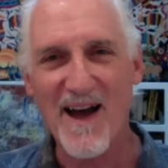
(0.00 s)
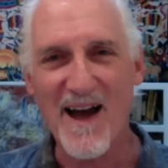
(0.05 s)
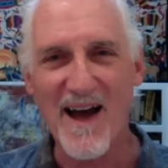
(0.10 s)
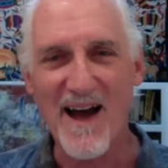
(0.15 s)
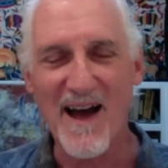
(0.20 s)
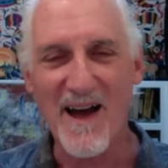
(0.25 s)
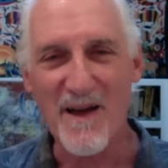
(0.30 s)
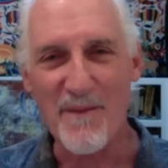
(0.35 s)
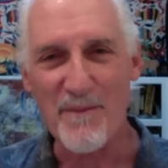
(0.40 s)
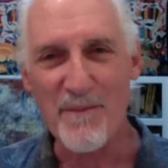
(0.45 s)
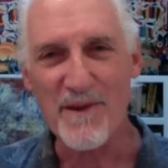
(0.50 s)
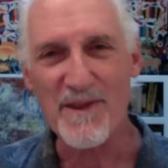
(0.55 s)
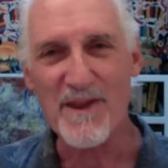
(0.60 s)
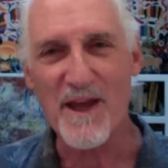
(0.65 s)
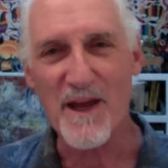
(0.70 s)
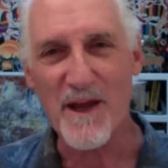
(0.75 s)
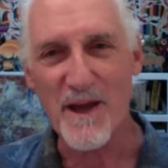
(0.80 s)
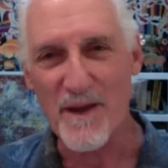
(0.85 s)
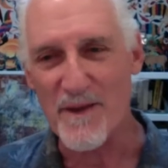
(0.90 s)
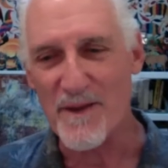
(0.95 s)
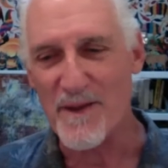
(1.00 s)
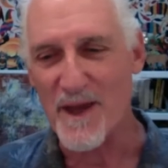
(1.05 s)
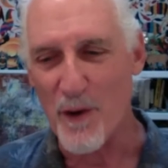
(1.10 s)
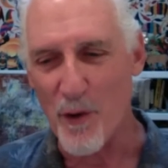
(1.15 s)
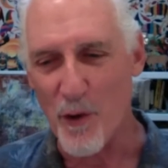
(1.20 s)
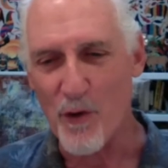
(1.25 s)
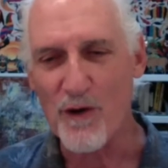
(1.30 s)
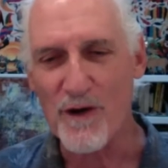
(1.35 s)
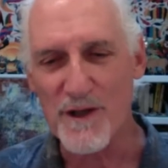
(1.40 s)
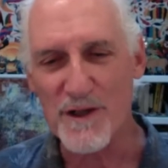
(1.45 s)
But the
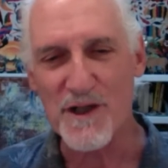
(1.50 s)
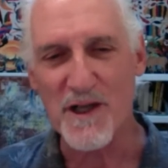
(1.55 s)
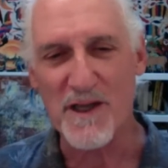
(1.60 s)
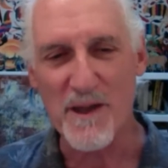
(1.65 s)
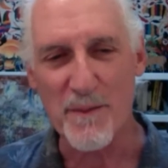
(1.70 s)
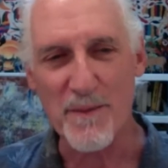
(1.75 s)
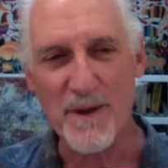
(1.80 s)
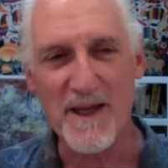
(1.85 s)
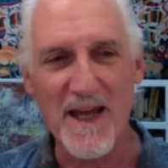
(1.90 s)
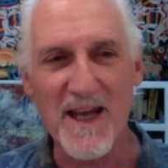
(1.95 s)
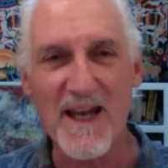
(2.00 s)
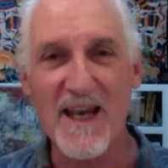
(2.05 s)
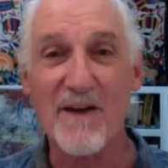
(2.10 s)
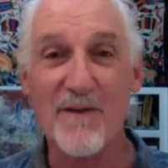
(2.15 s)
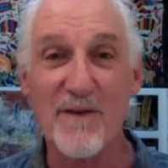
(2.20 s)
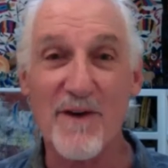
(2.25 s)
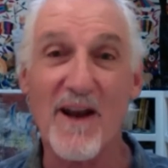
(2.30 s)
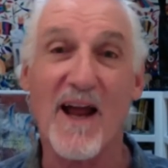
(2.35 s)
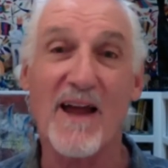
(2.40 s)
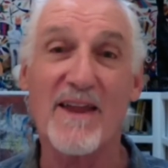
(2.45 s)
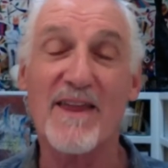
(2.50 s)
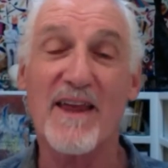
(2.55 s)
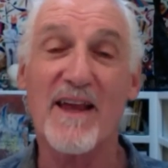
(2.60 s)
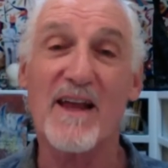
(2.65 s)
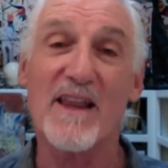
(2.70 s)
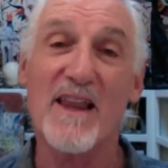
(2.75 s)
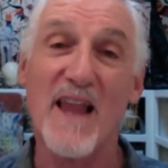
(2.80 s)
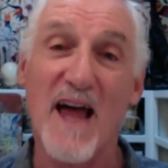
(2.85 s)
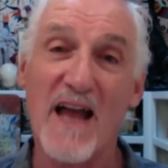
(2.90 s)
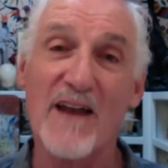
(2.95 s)
origin, the beginning of it, I
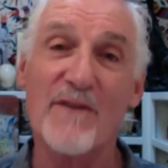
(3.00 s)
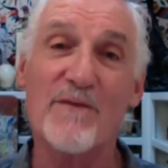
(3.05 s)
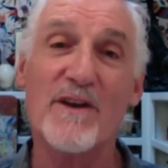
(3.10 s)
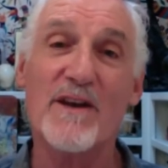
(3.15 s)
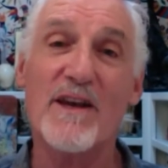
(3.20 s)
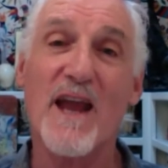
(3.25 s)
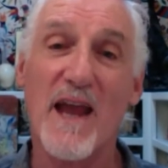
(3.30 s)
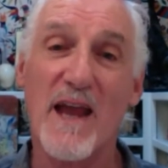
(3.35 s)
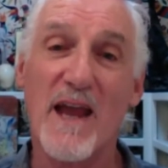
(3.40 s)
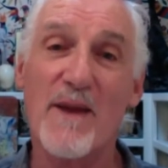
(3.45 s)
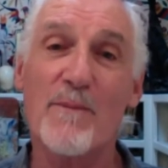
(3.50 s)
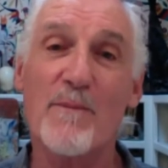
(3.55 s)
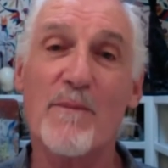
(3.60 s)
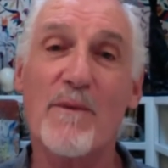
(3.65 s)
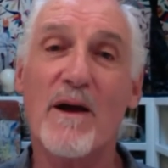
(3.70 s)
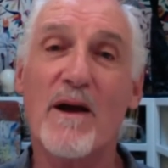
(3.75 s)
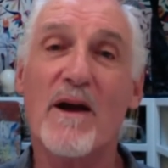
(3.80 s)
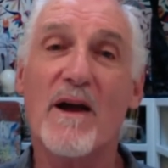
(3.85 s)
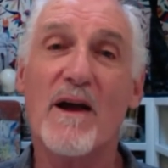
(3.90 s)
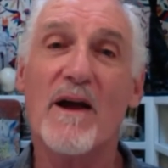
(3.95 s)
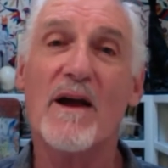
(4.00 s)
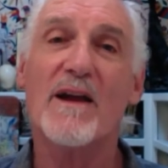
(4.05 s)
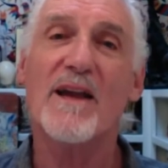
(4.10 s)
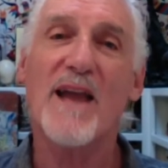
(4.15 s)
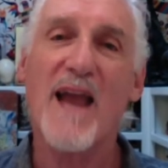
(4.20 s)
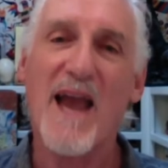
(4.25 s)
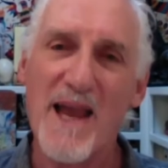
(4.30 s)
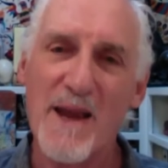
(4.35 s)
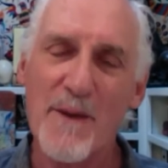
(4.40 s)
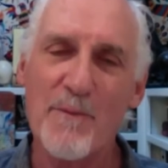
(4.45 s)
think a lot of it
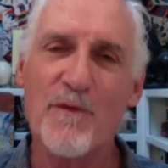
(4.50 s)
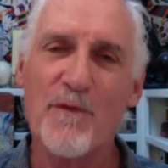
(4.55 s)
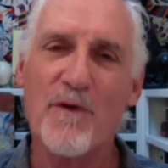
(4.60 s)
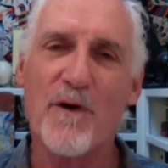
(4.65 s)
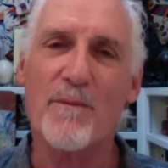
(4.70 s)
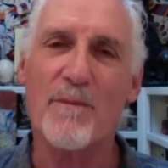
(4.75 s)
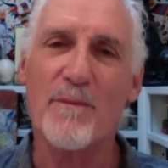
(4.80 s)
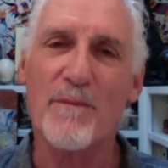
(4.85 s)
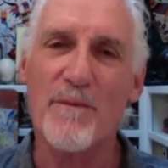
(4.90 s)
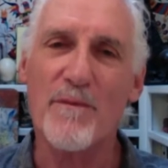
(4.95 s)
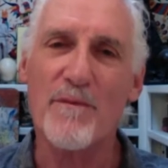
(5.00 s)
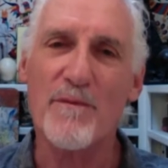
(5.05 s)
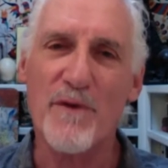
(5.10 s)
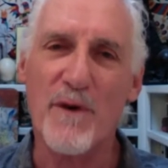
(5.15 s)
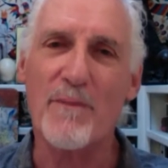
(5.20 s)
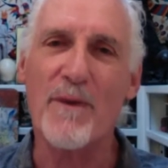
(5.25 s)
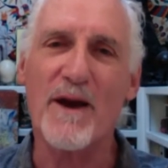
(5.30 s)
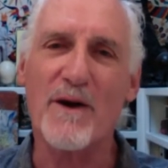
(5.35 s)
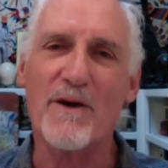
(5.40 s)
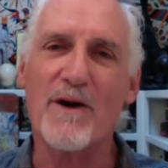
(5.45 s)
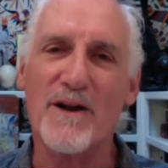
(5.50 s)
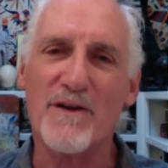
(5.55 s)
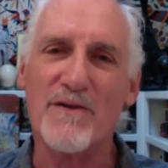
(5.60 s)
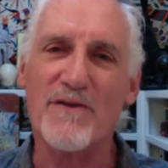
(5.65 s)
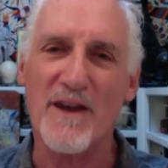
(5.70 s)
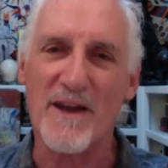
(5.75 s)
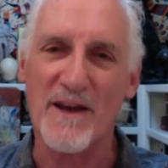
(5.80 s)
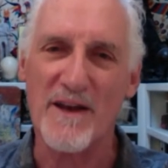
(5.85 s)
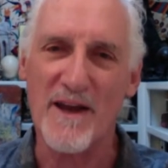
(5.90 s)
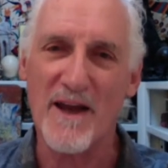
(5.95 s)
came from
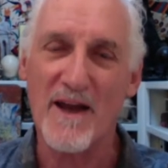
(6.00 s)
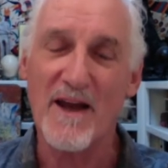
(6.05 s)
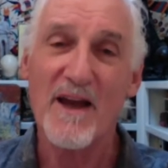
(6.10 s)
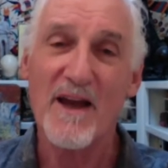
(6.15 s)
Erickson.